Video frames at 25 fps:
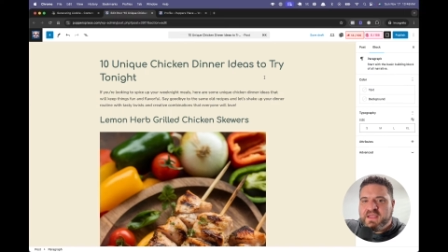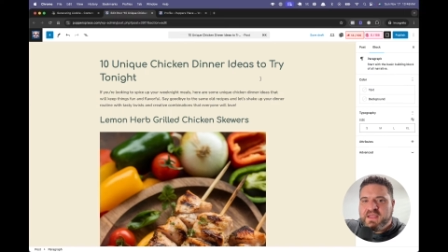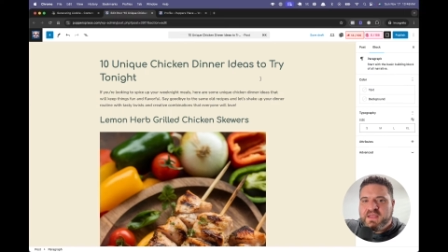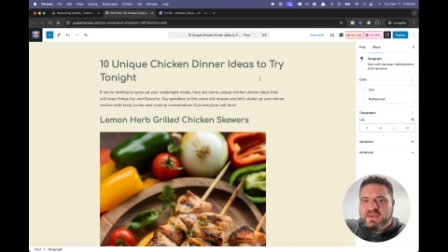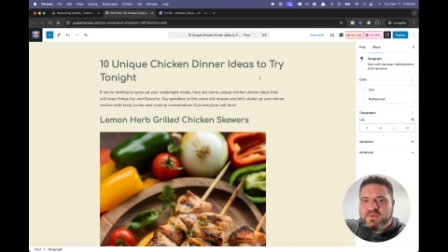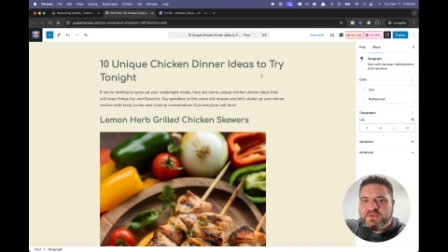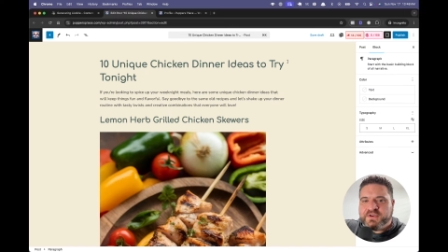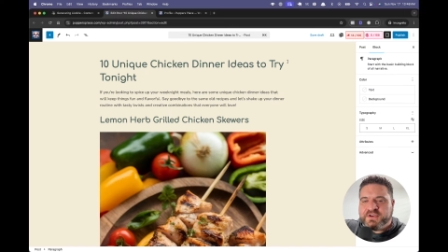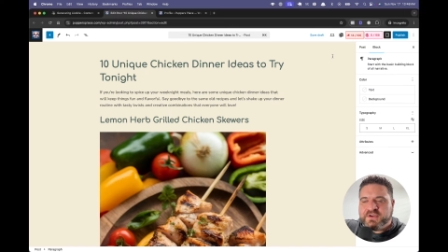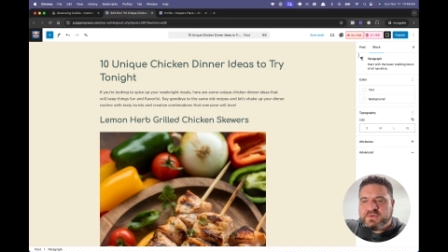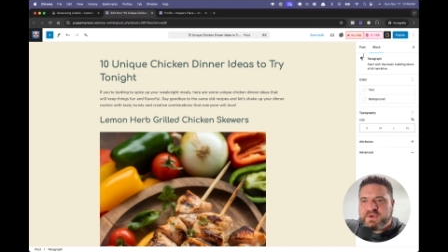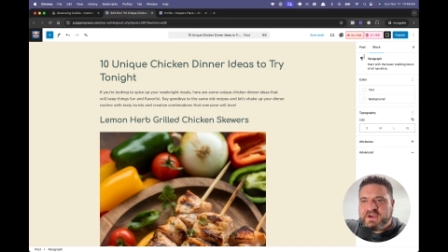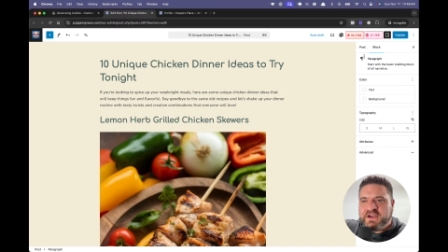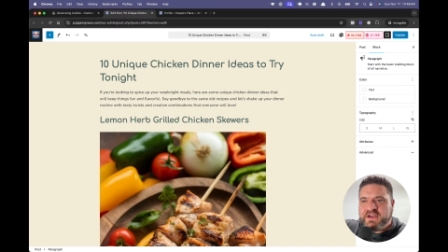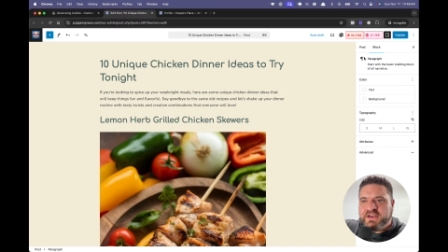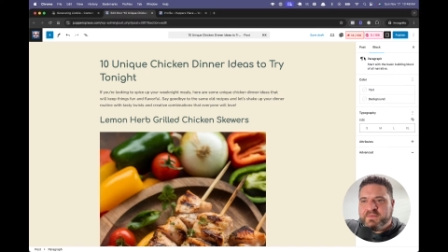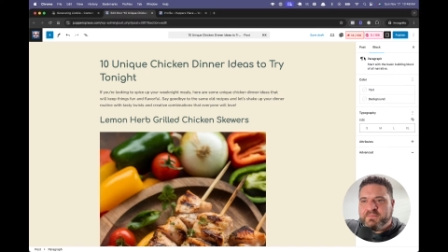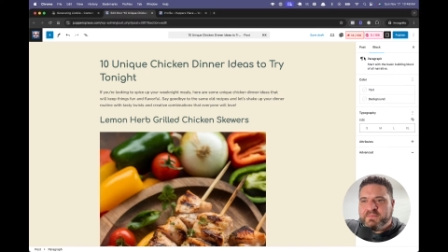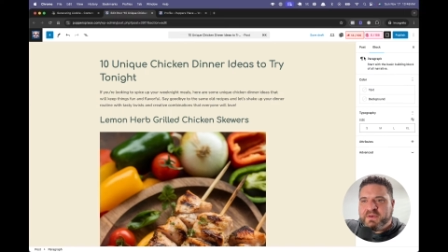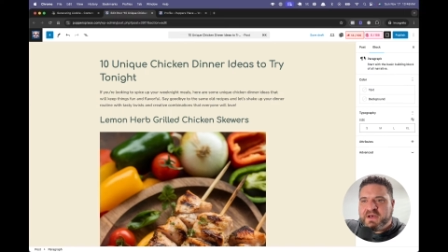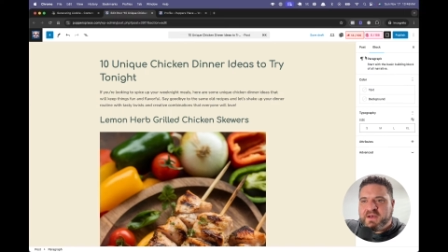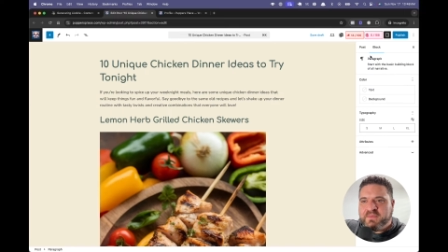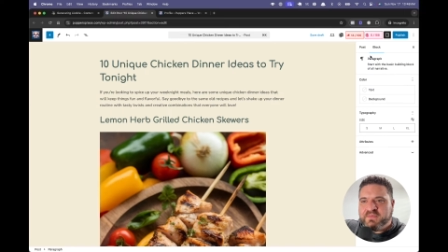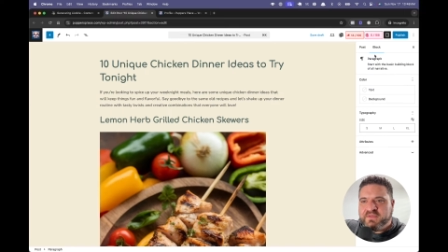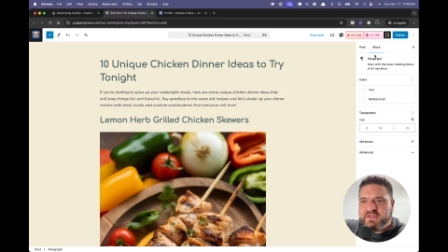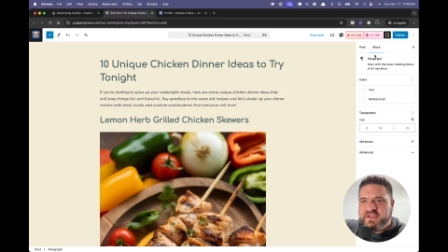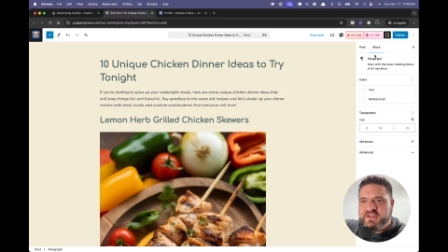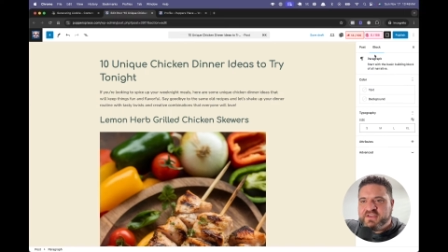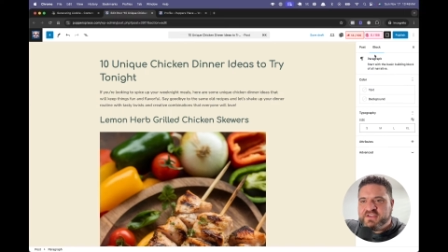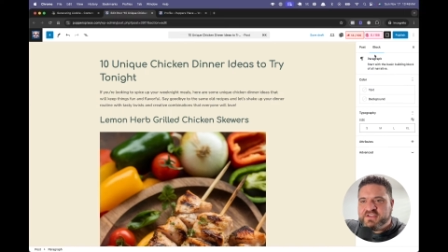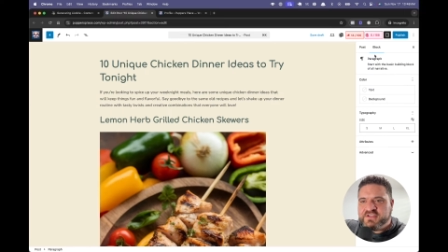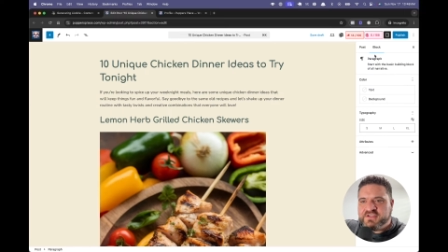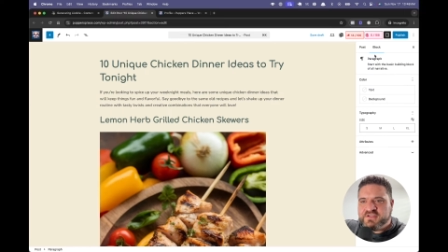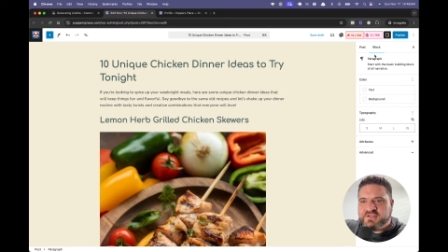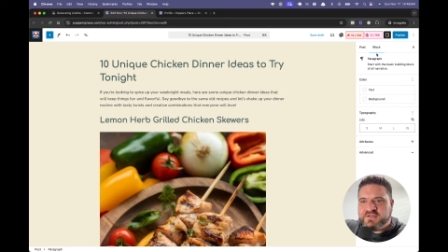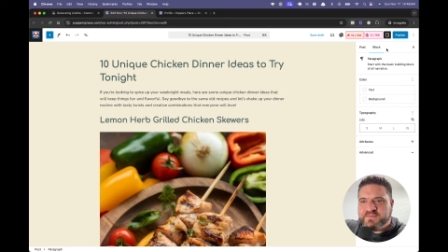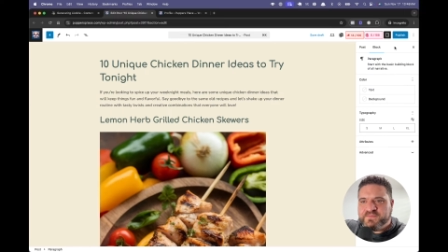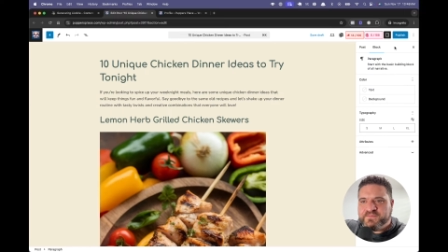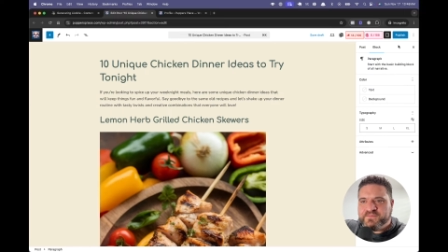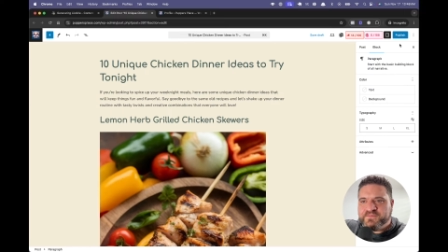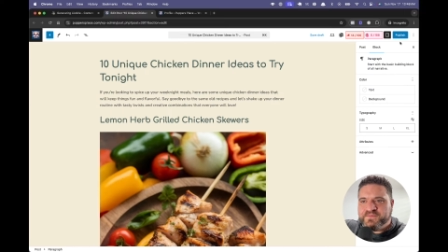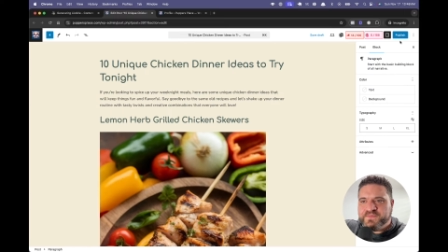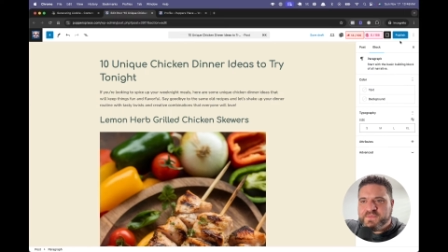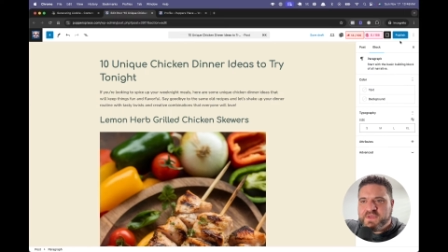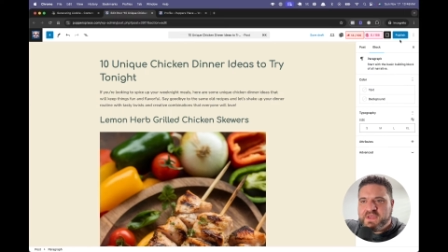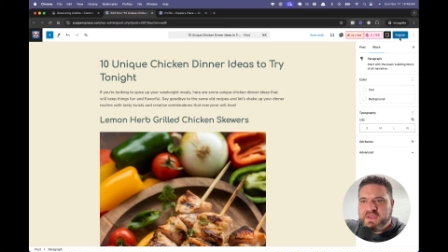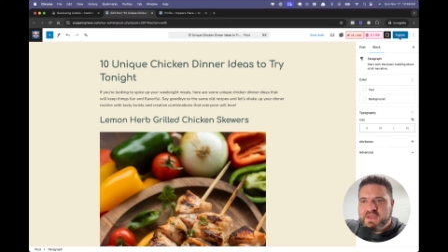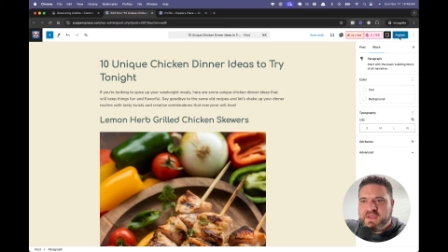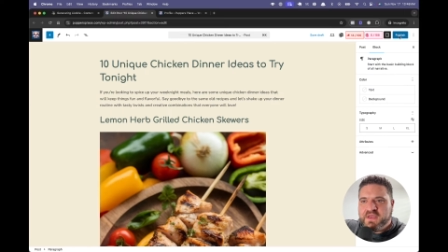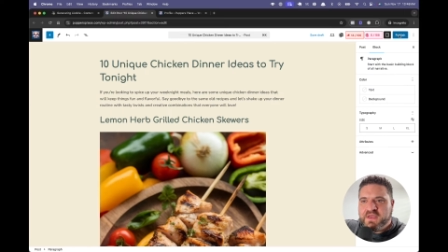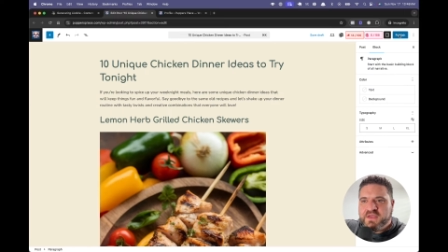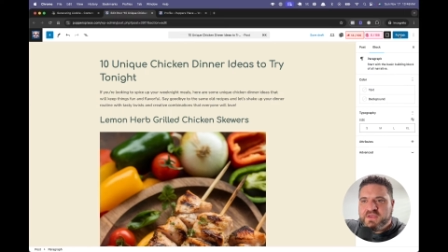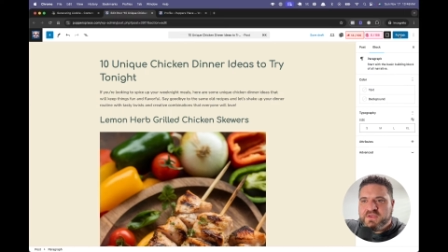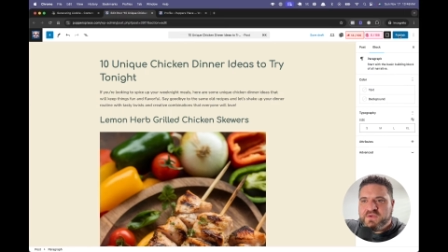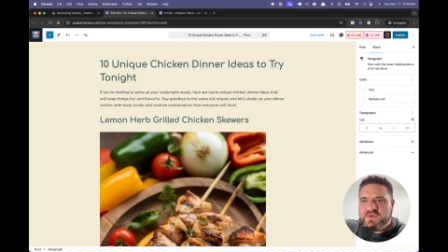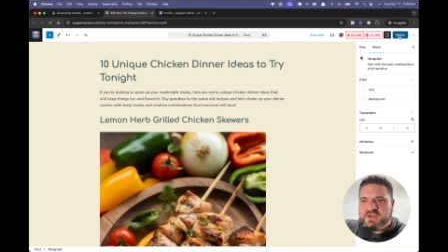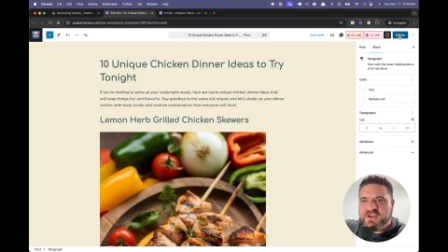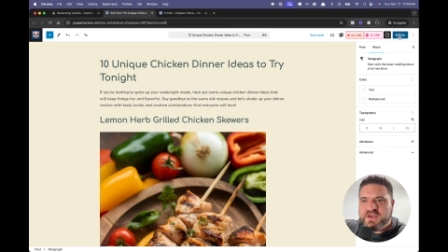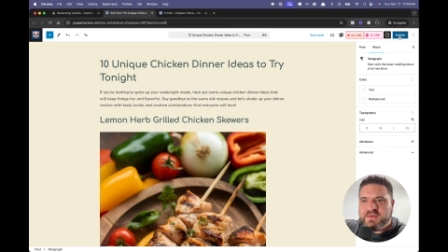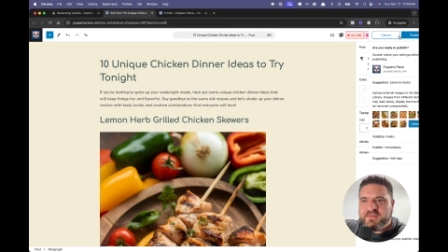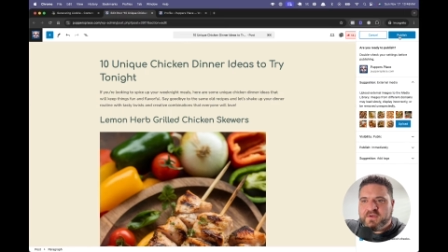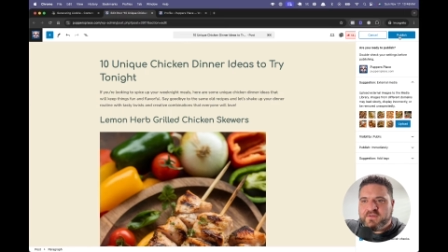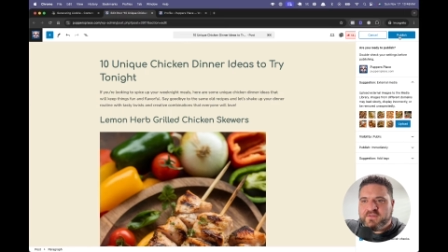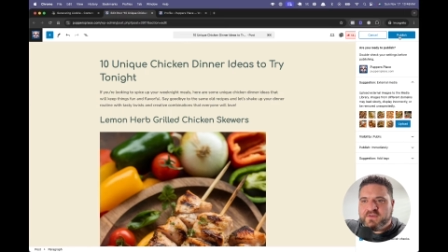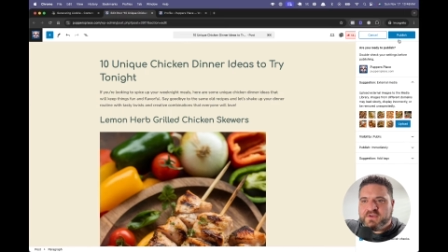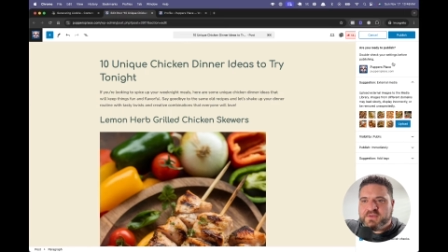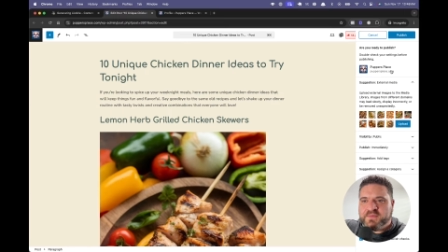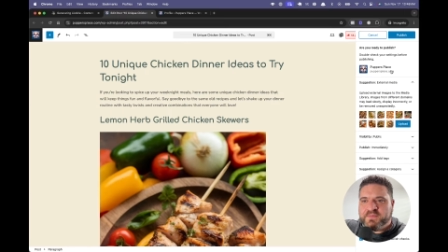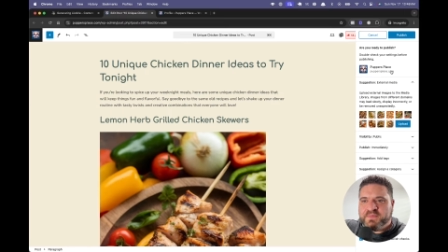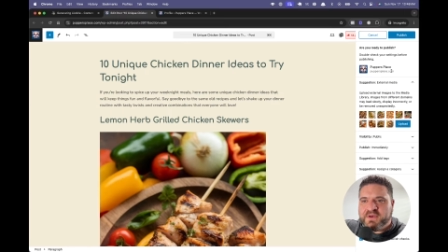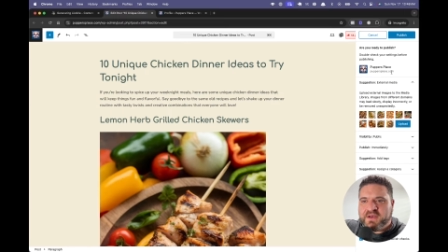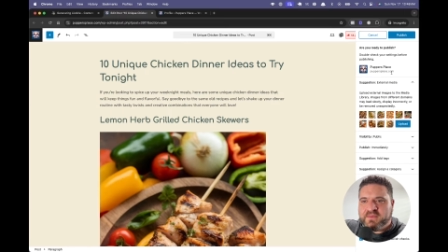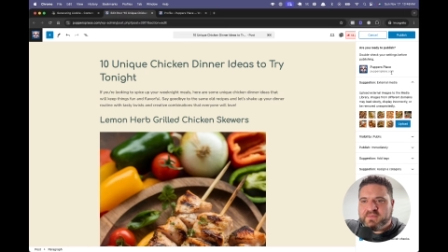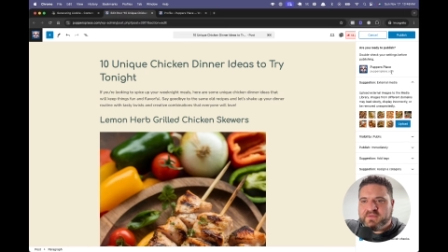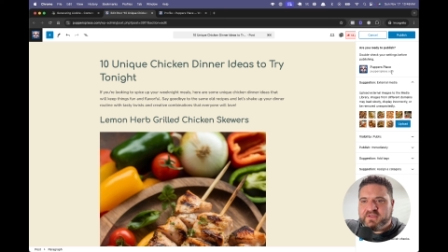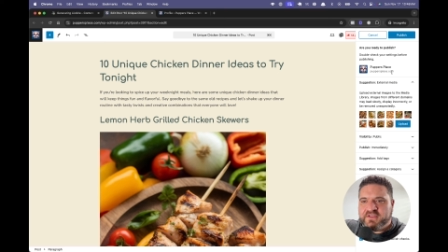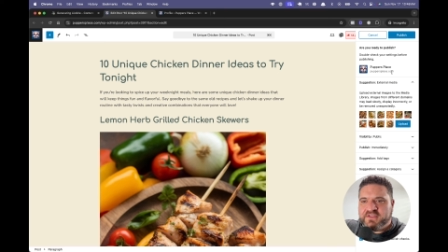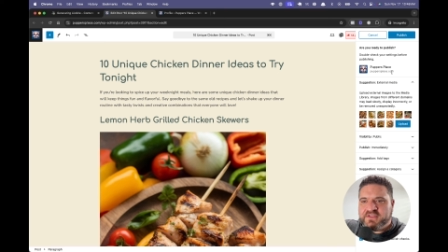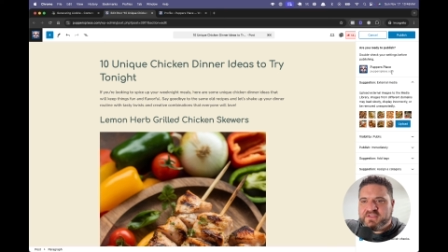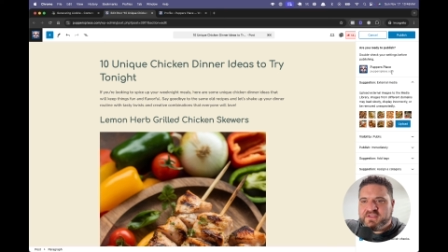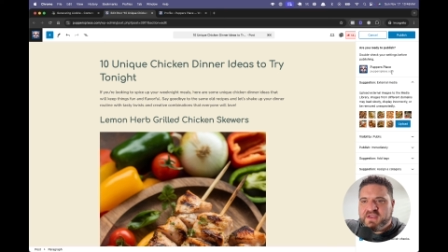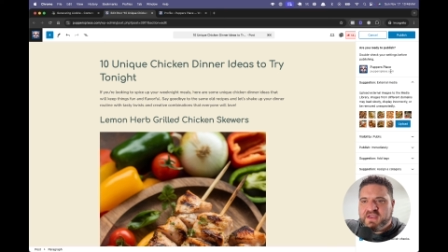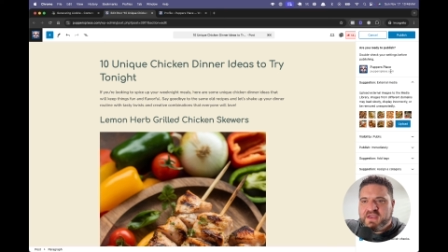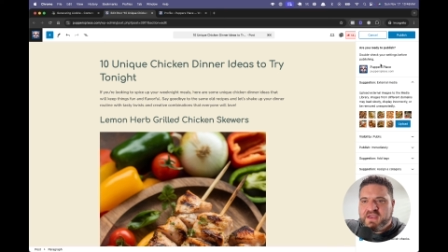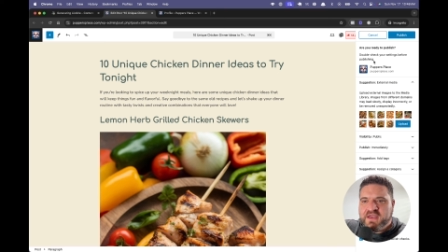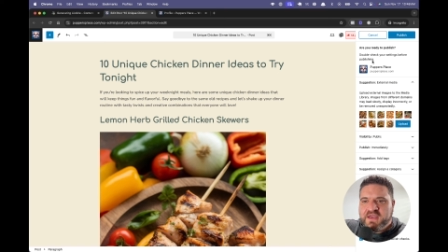when you're ready to publish, you come over to publish.